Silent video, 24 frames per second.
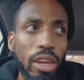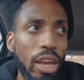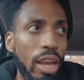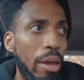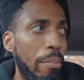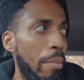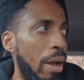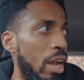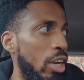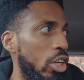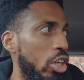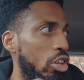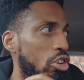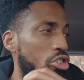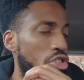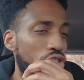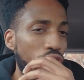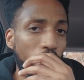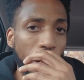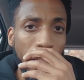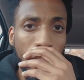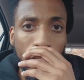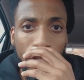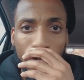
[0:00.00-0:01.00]
Imagine
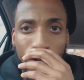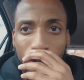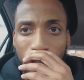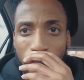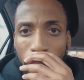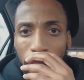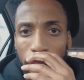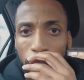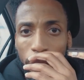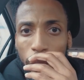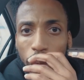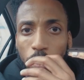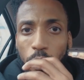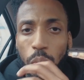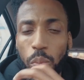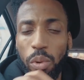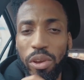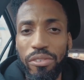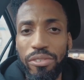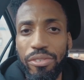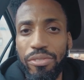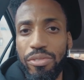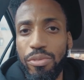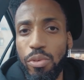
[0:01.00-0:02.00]
trying to run
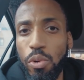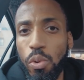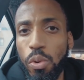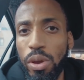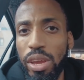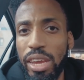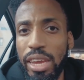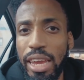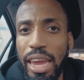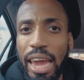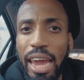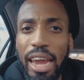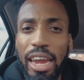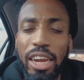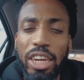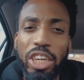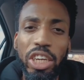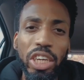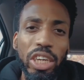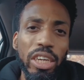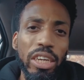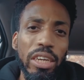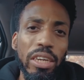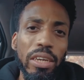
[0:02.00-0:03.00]
with 40
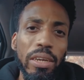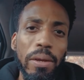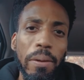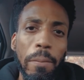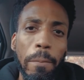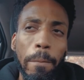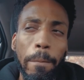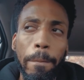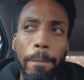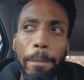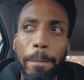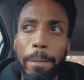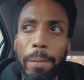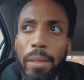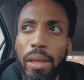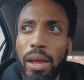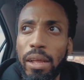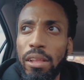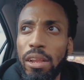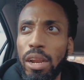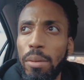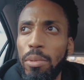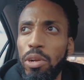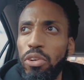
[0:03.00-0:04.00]
kg. I
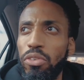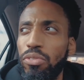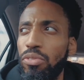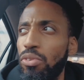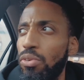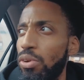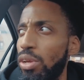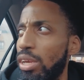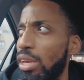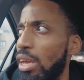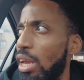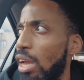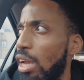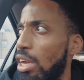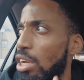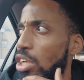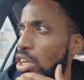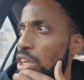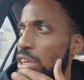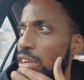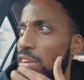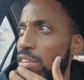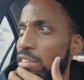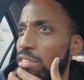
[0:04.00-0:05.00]
don't know how much 40 kg
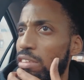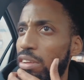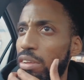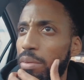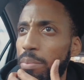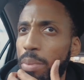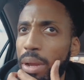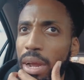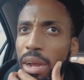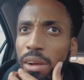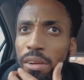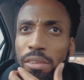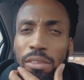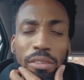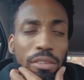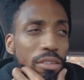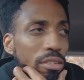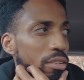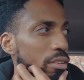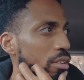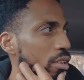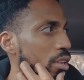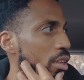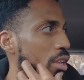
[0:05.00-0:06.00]
is in
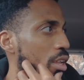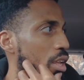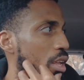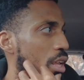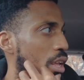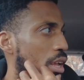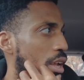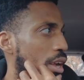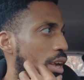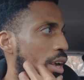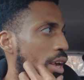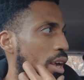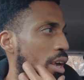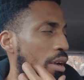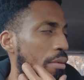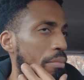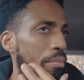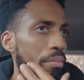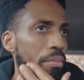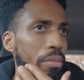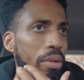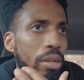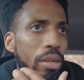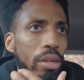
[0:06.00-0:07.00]
pounds.
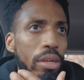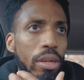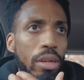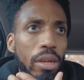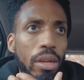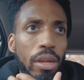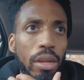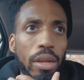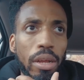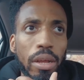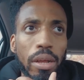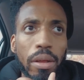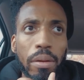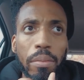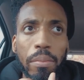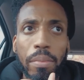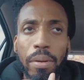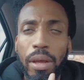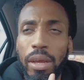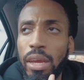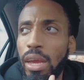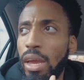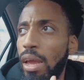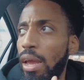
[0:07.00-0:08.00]

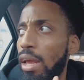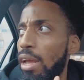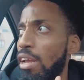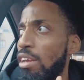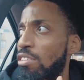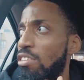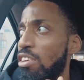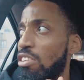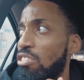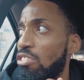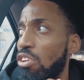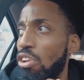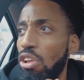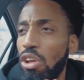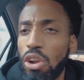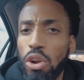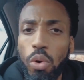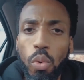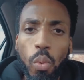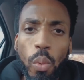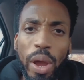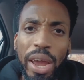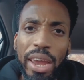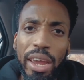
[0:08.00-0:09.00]
But yeah, it's a lot
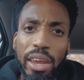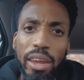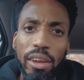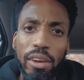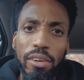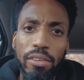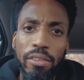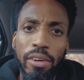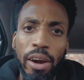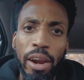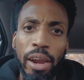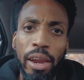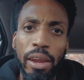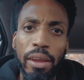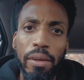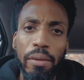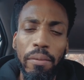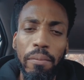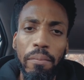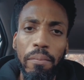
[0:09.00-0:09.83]
of weight, right?